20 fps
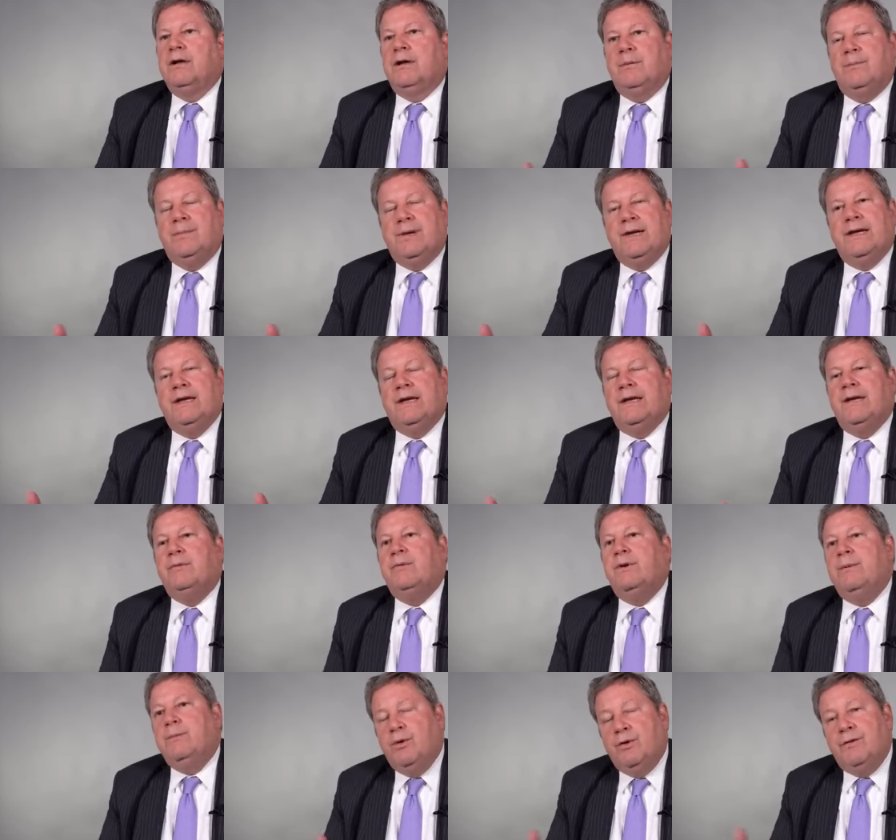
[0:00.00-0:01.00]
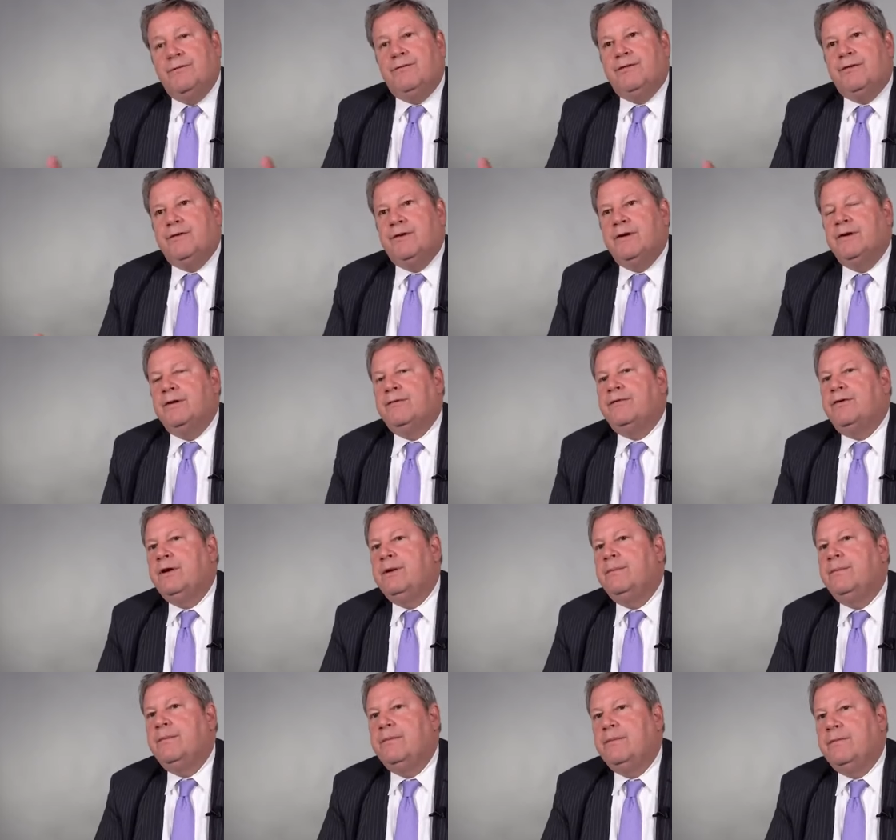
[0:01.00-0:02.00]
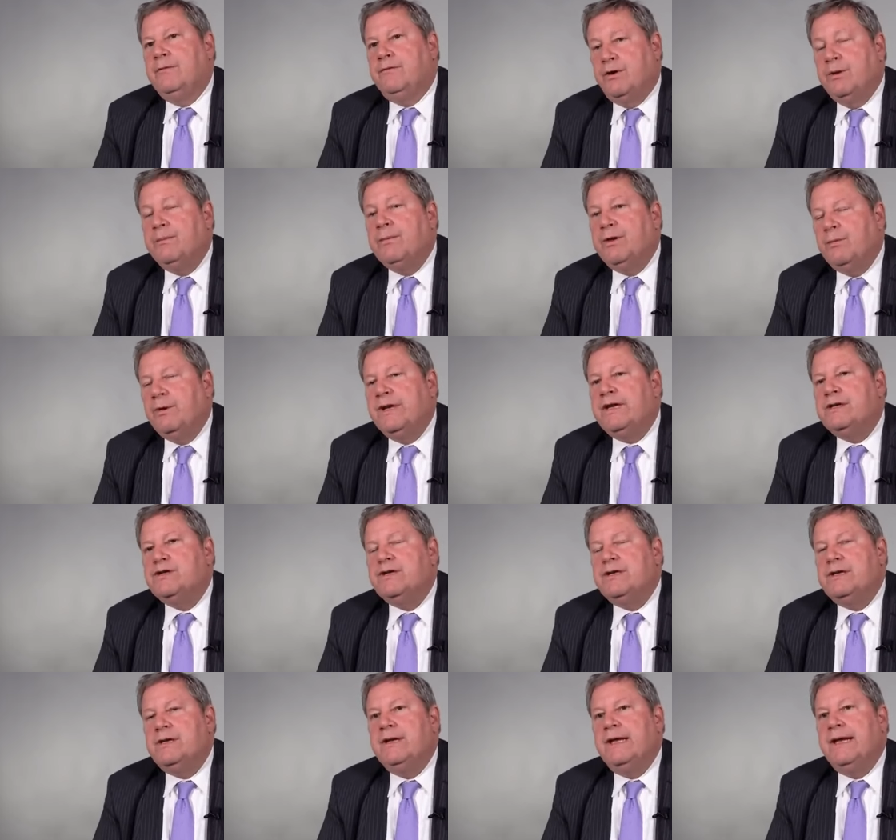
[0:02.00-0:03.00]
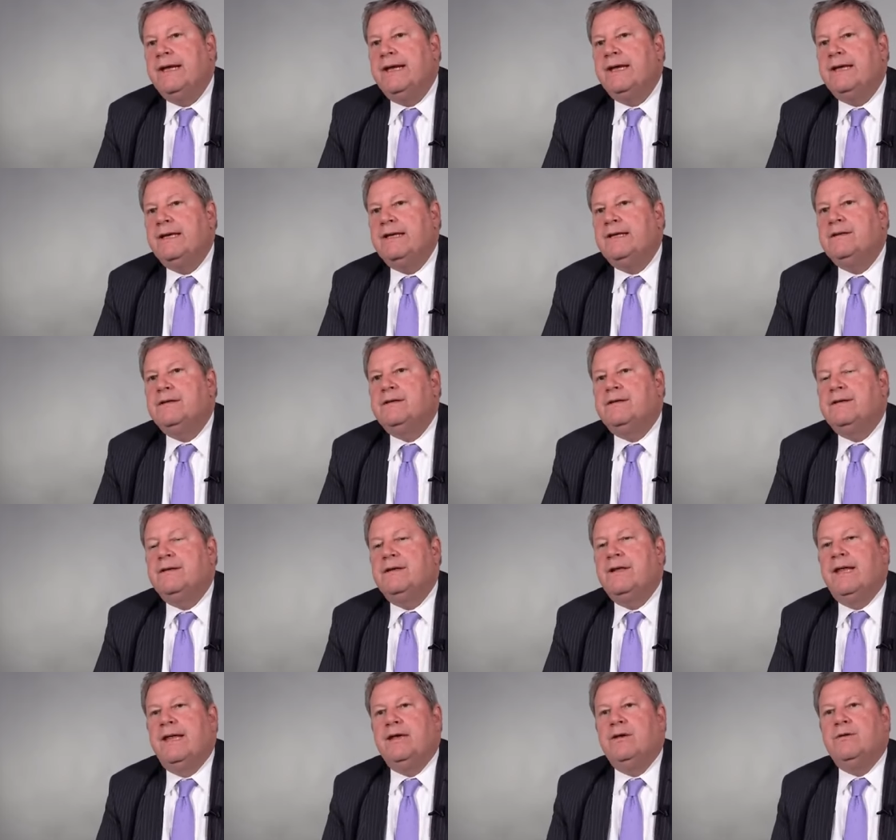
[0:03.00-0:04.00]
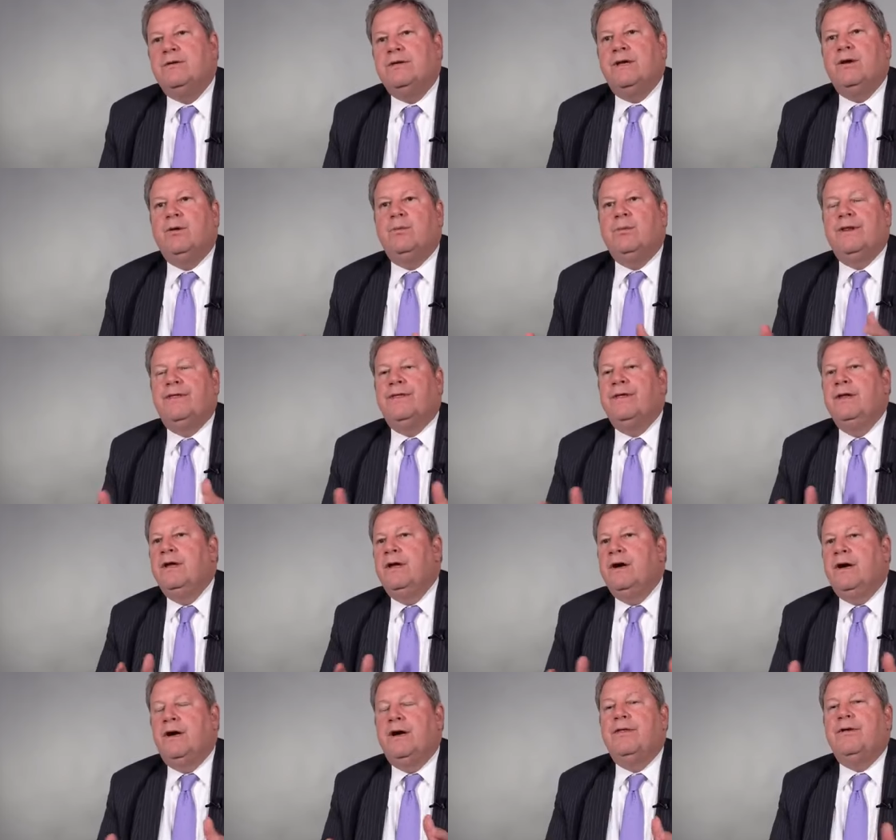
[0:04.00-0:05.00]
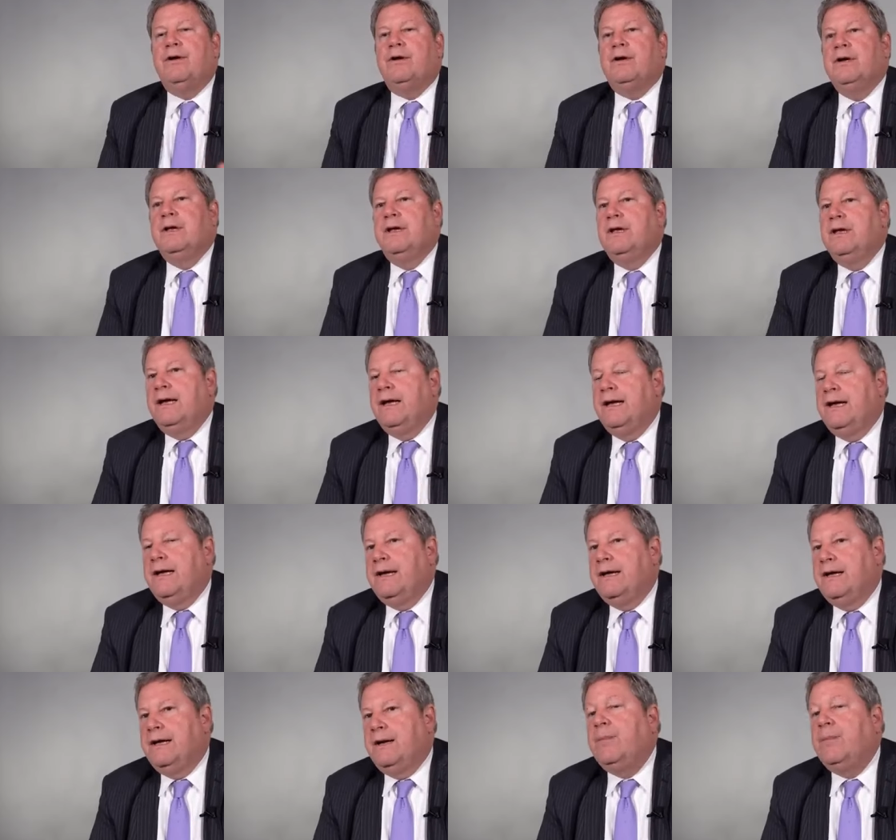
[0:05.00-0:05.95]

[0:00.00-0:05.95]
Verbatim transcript: completely removed from from the region and that you deal with other uh,